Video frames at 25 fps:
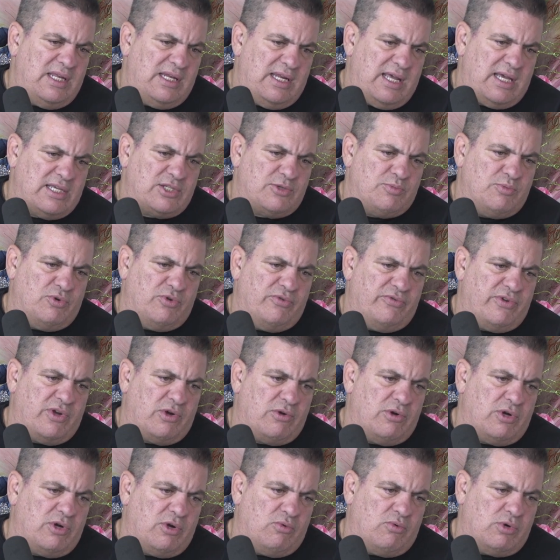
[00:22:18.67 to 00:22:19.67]
the next
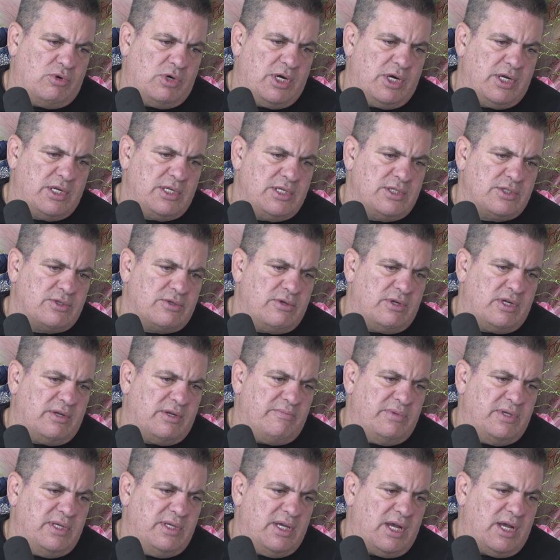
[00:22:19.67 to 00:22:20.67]
movie I'm going to work is
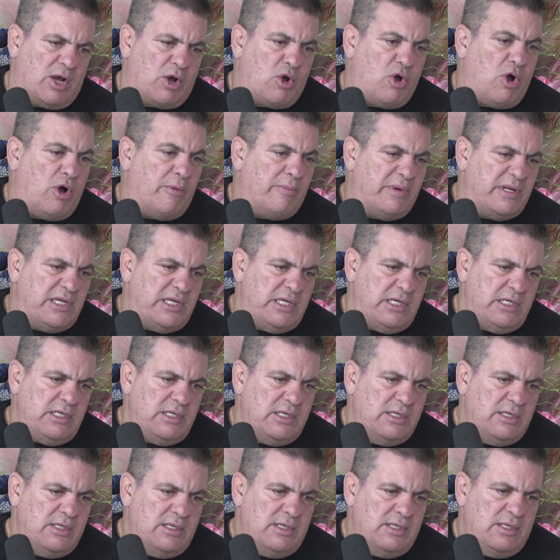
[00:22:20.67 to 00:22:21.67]
going to be a comedy.